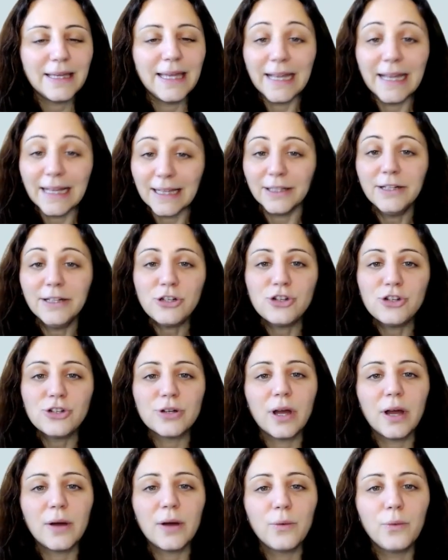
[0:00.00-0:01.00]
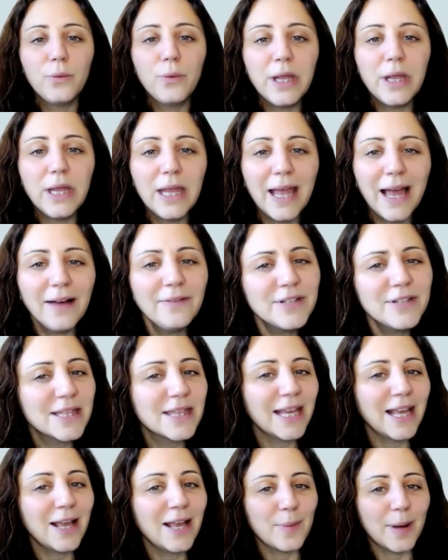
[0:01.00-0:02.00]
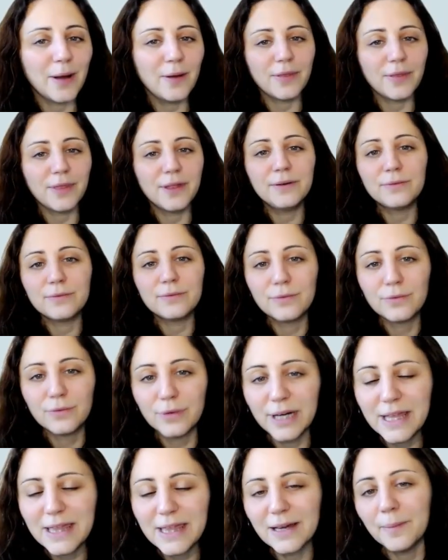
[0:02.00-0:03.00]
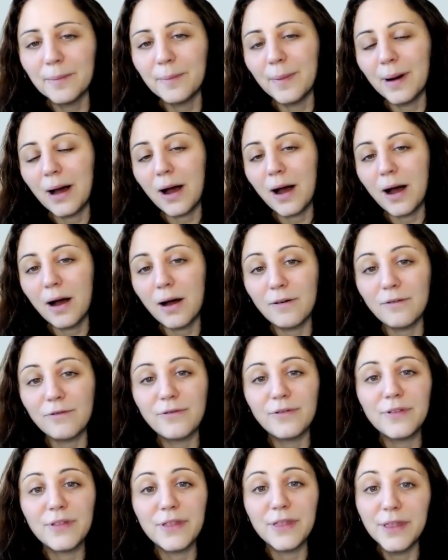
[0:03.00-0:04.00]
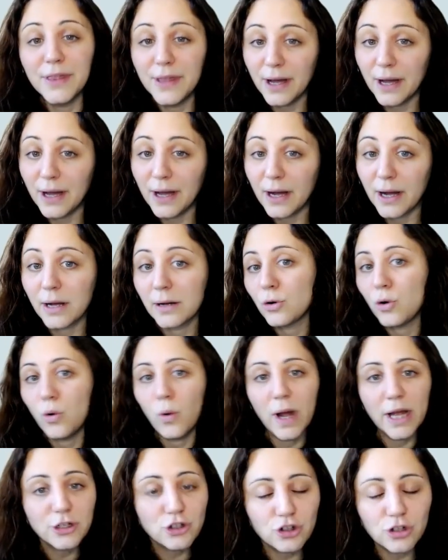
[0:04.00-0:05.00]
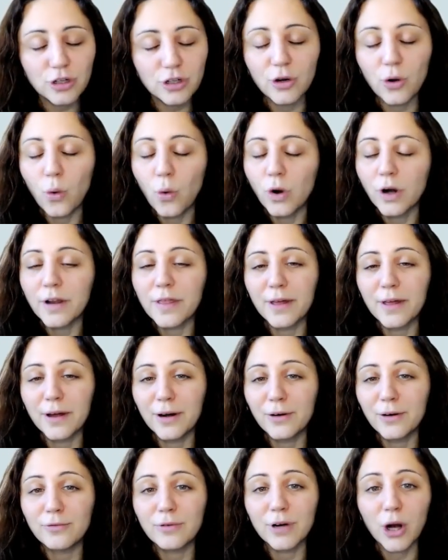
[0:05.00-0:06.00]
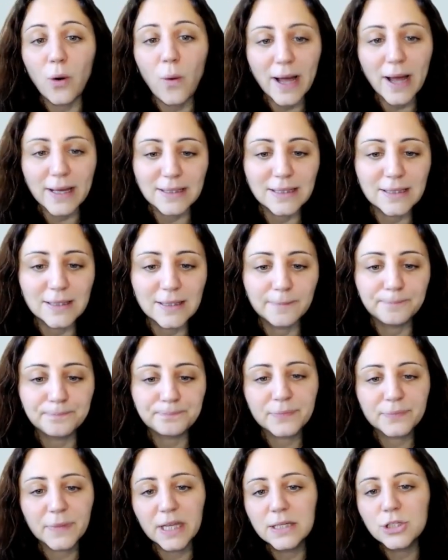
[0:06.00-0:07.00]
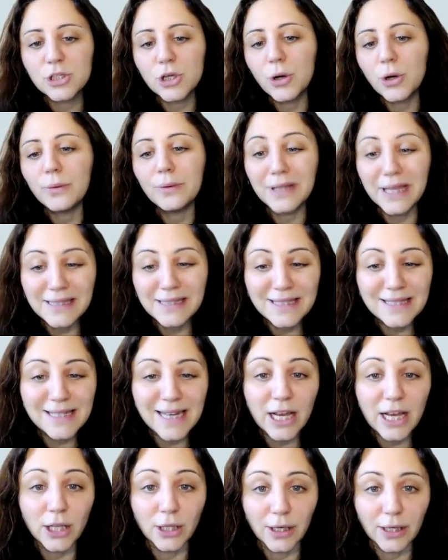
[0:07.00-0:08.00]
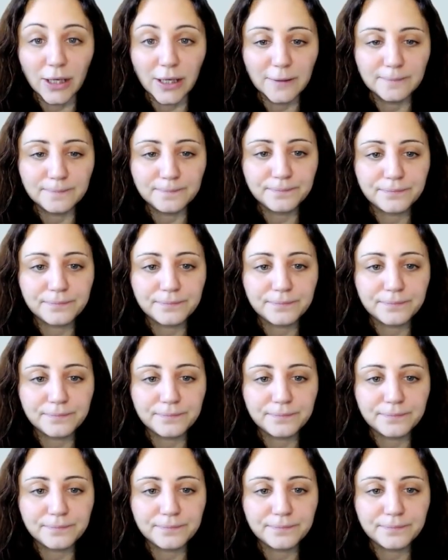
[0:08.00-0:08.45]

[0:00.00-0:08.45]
English, we have to think about the rhythm of the question or the request. So let's take a look.